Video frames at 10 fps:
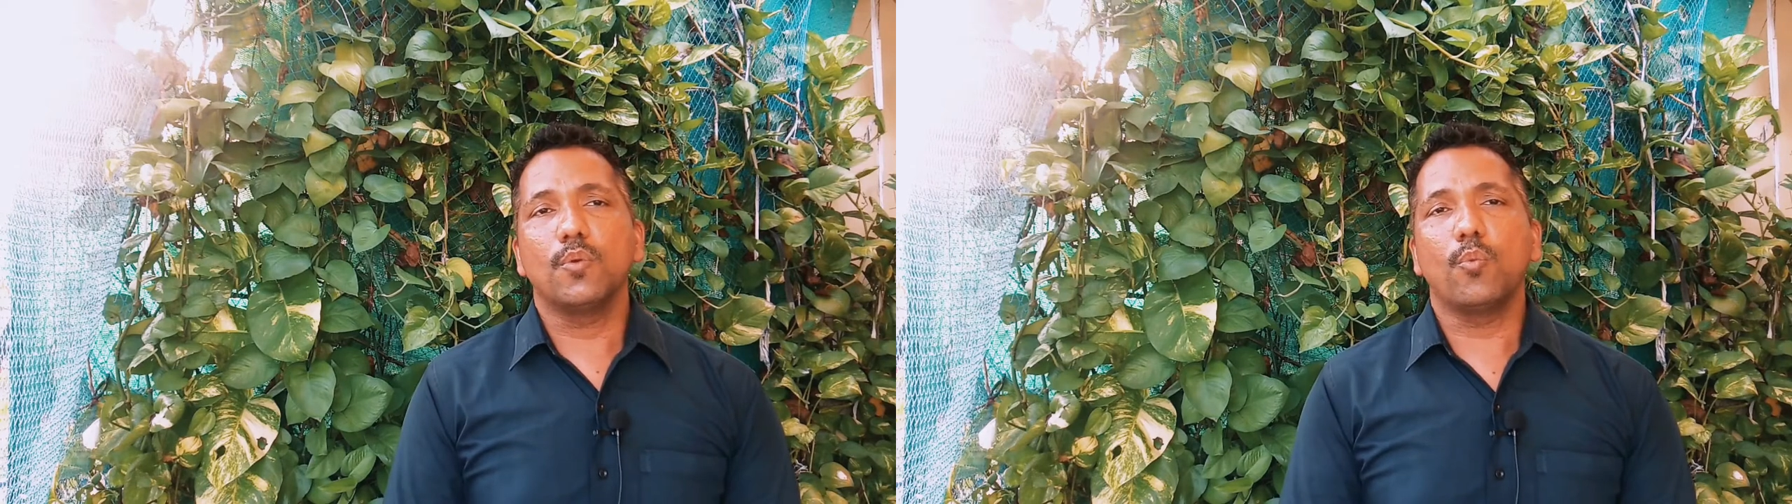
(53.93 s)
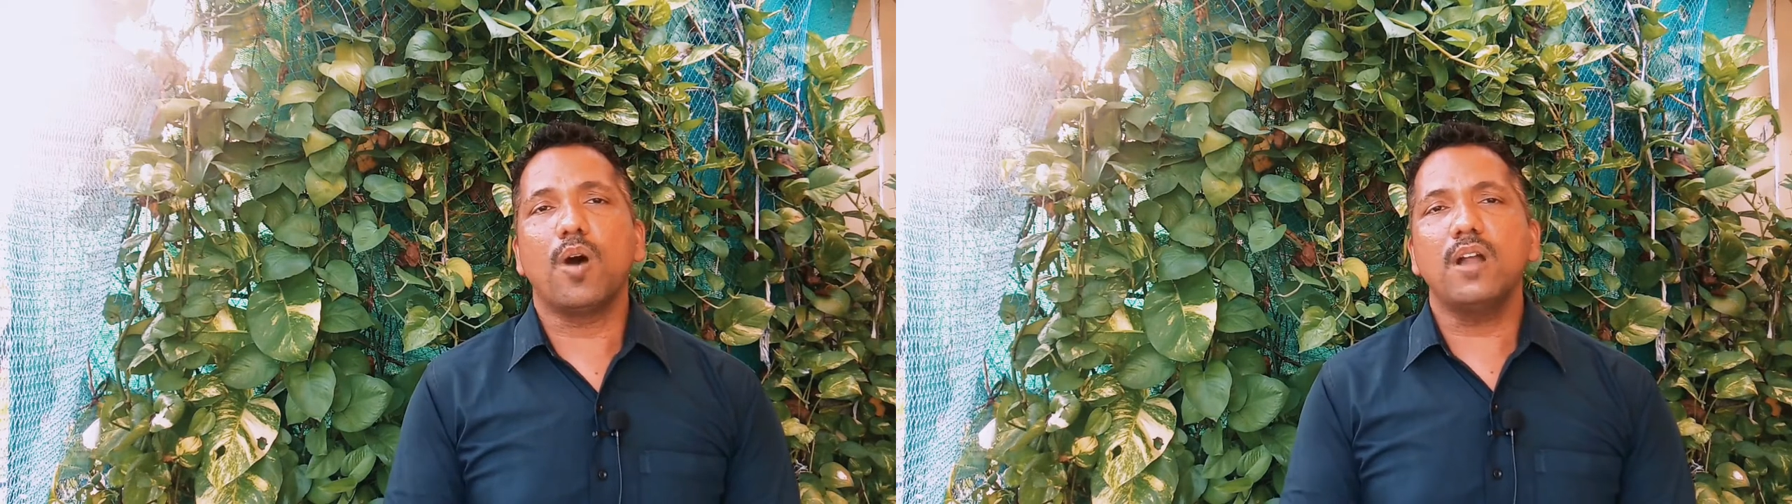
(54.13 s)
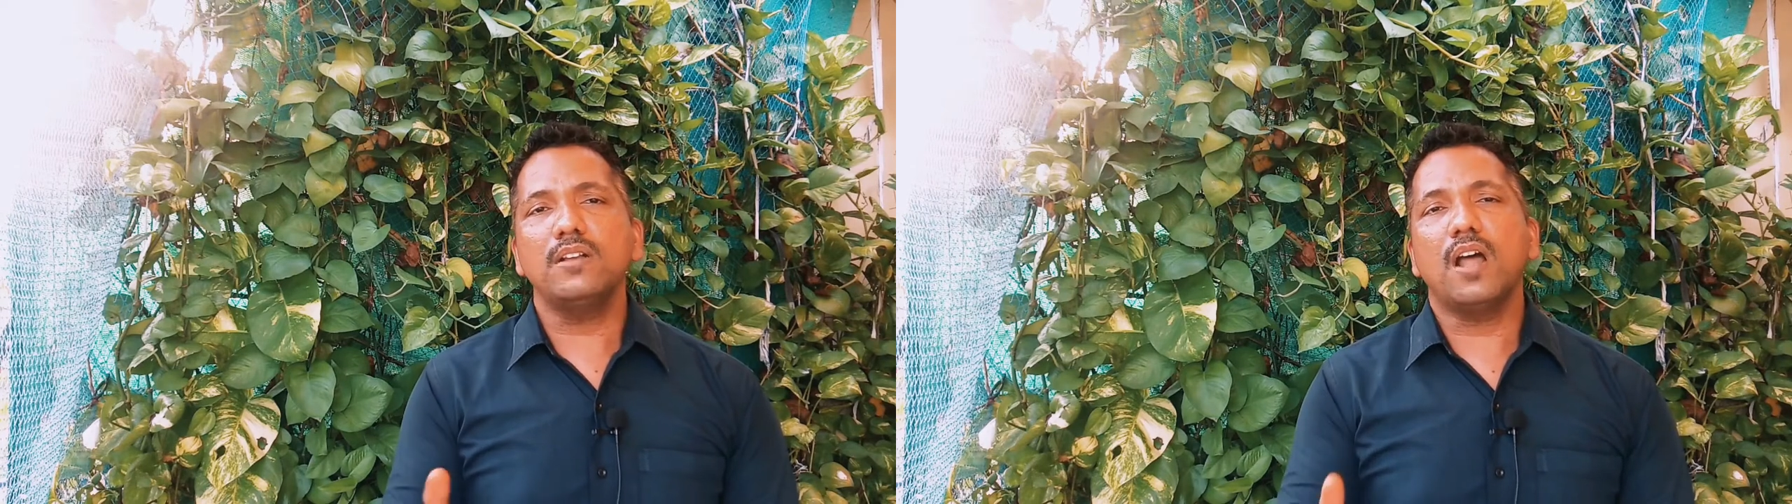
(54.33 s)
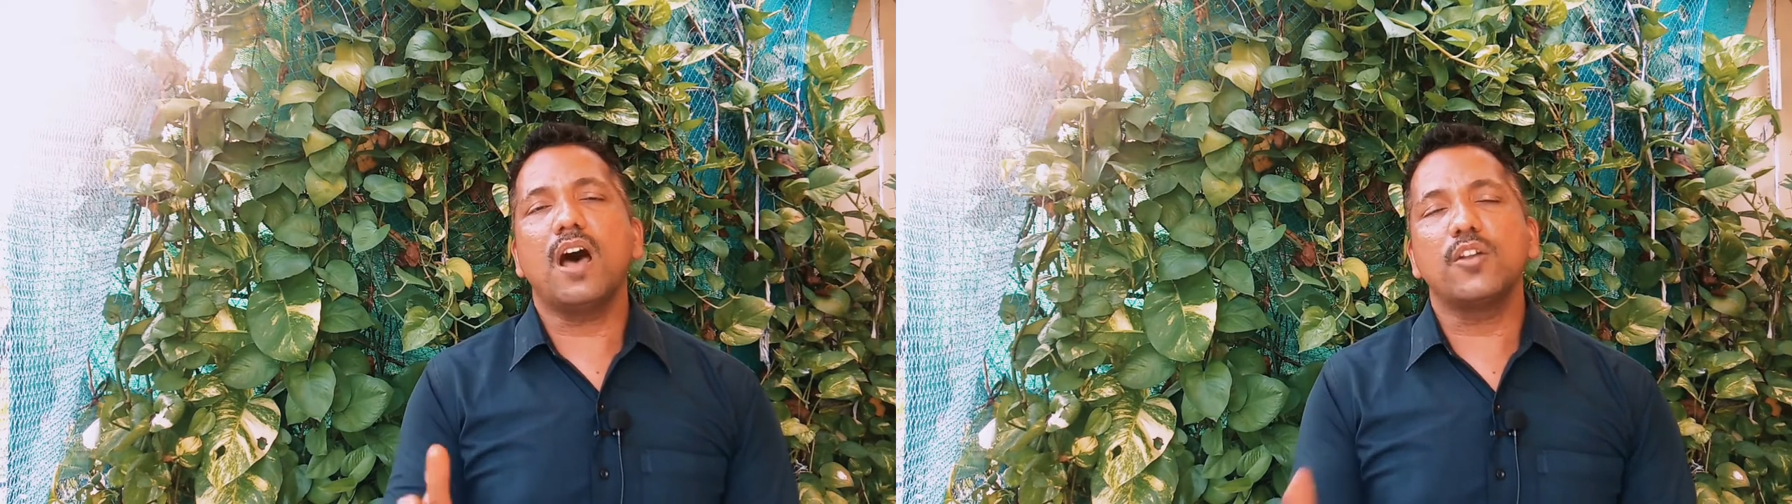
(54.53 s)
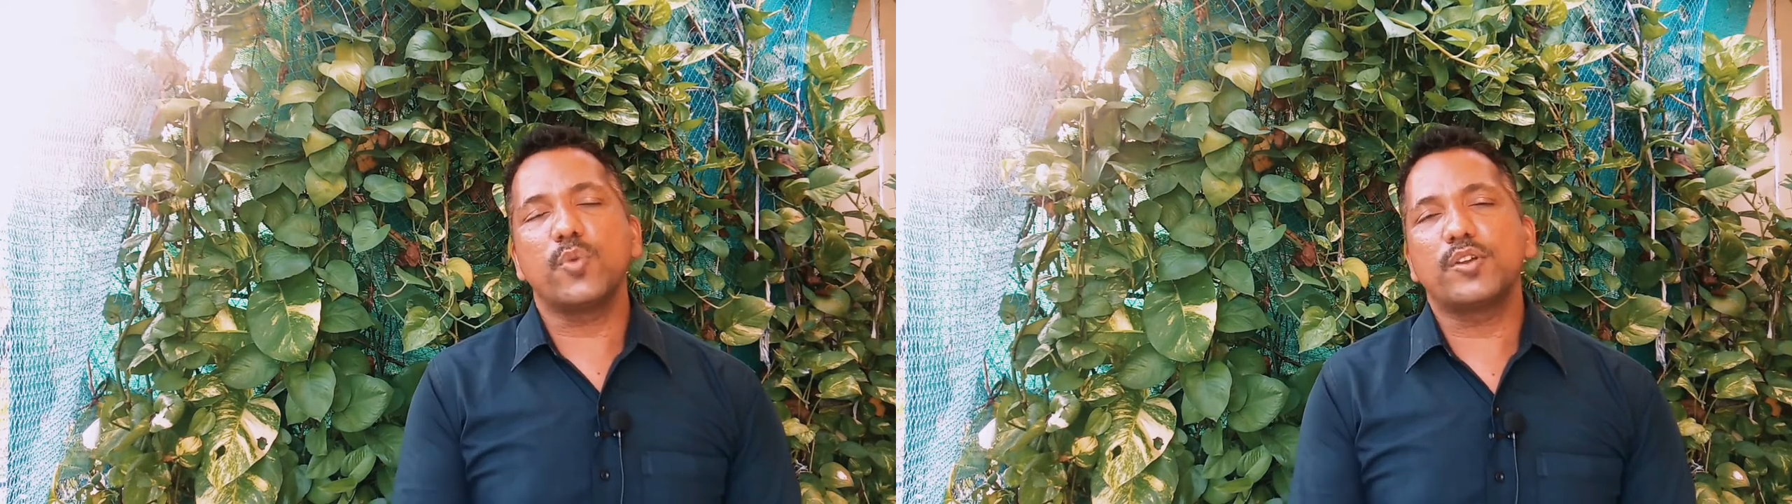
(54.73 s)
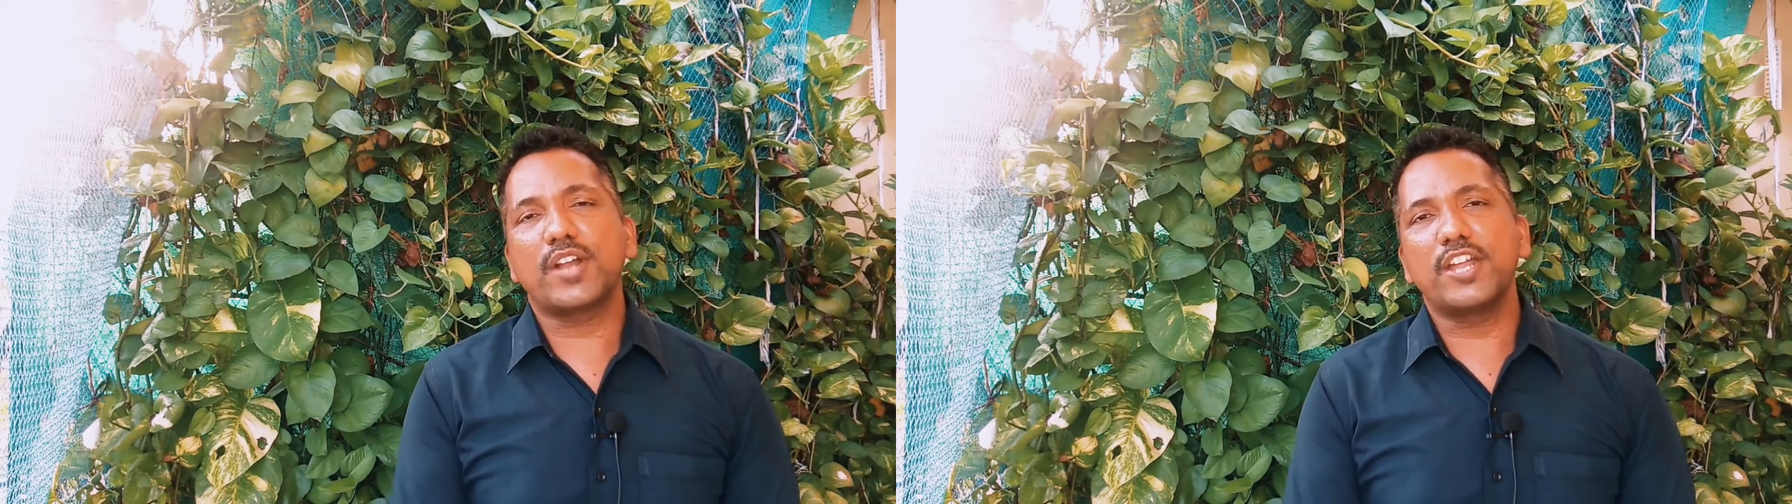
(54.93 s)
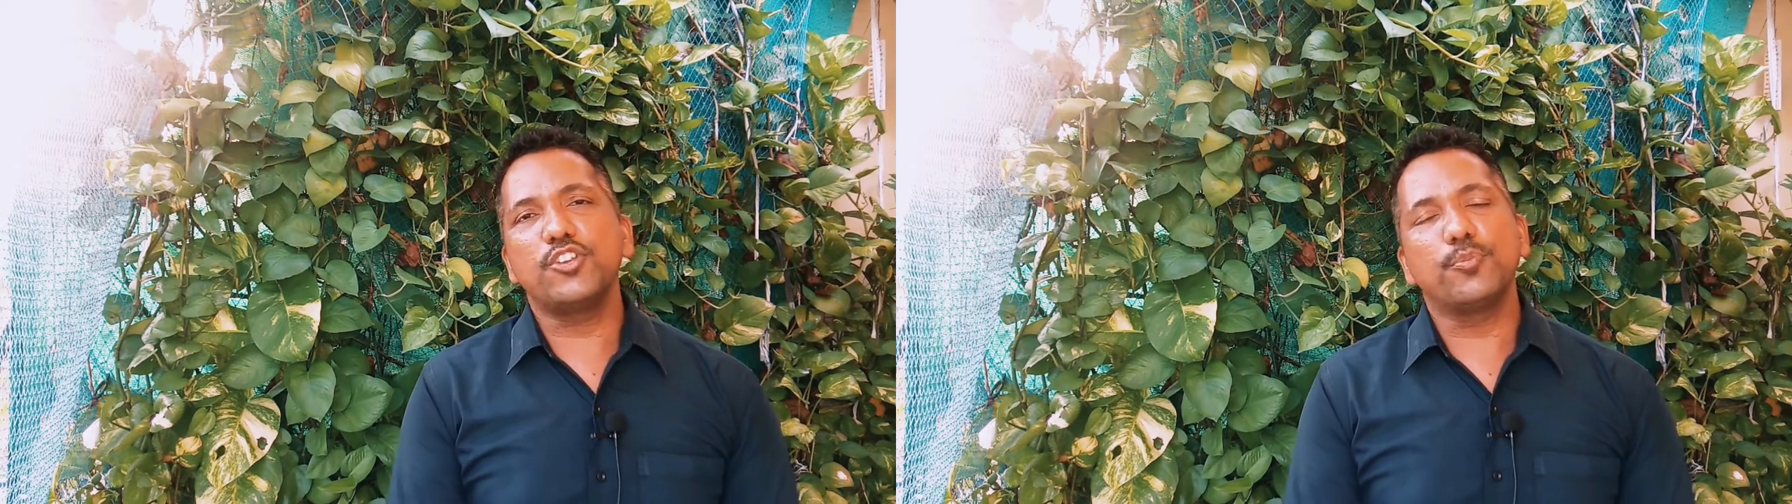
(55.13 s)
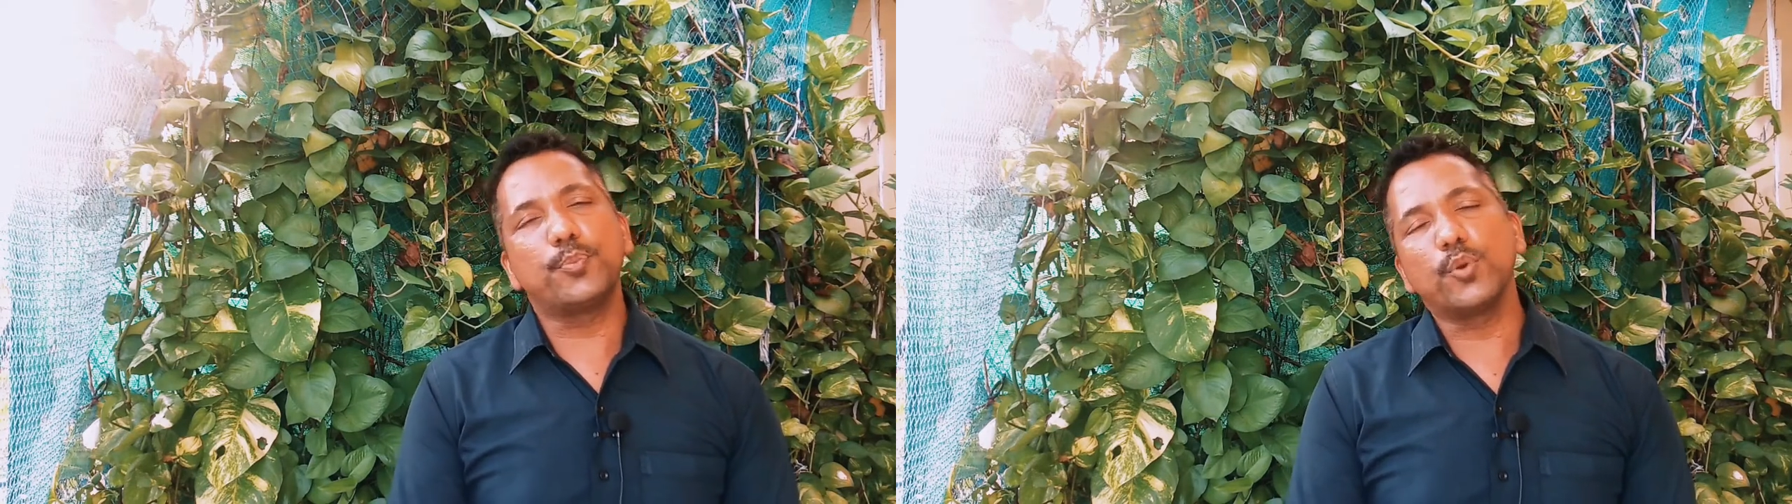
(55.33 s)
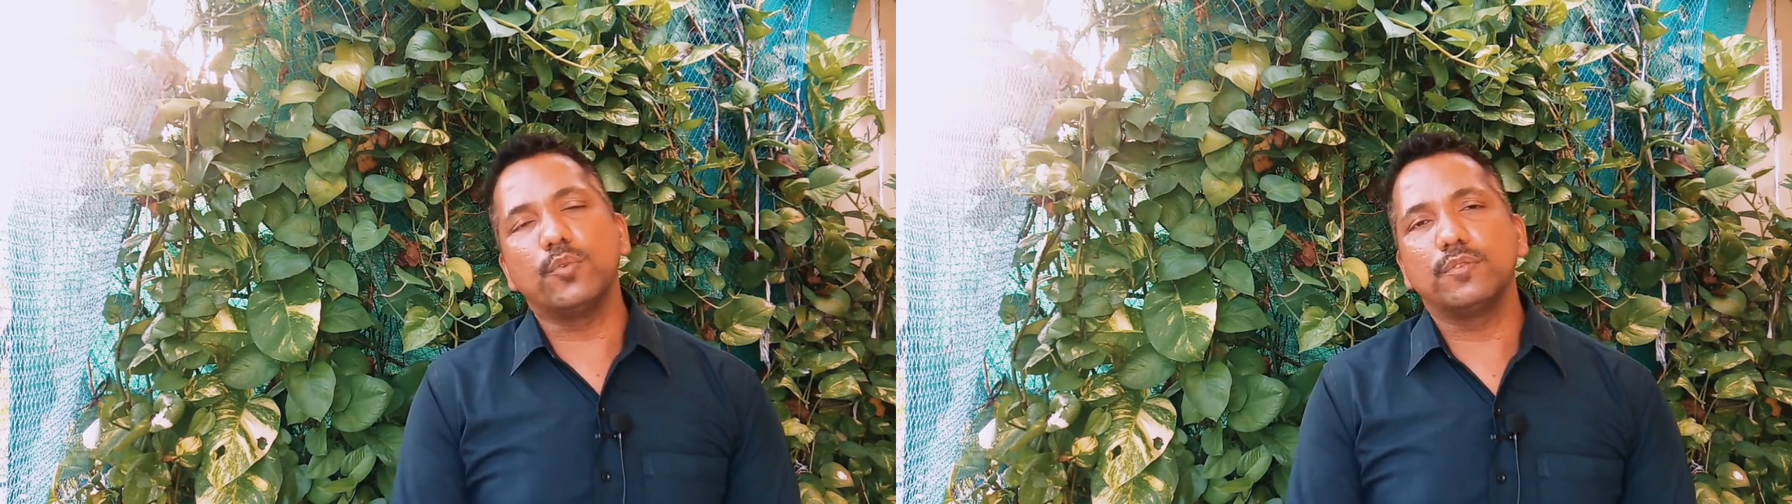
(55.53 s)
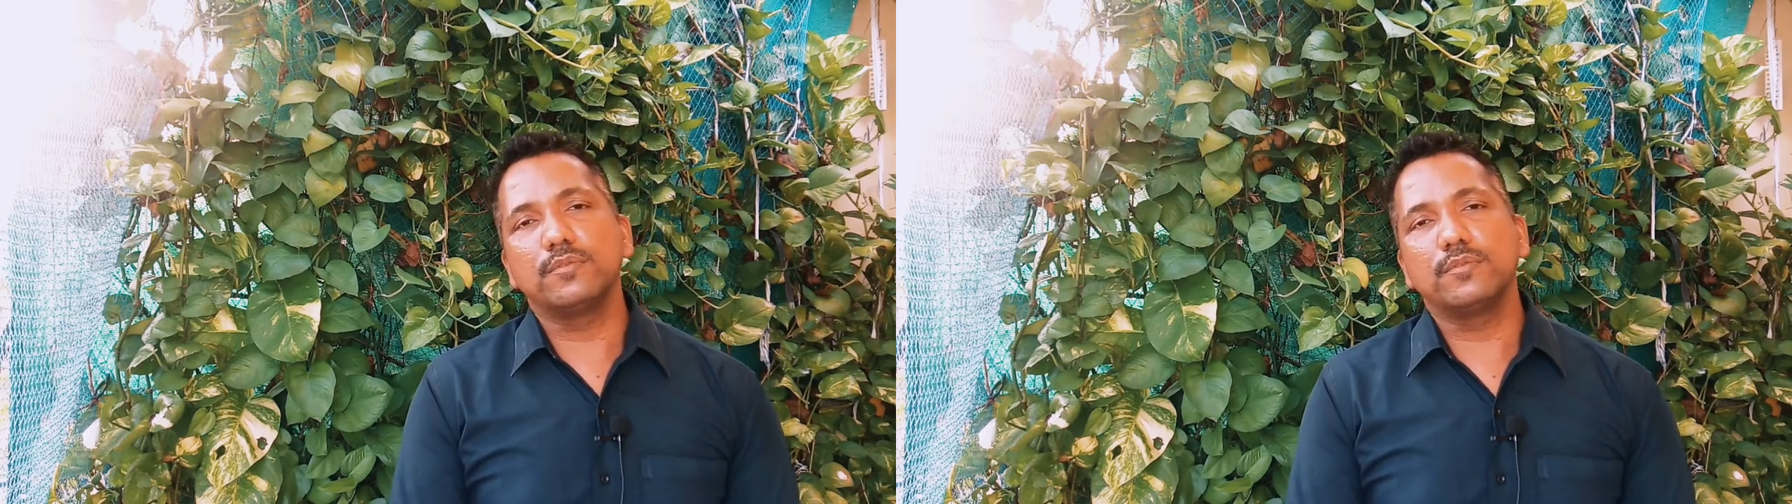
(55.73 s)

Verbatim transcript: What are we trying to prove?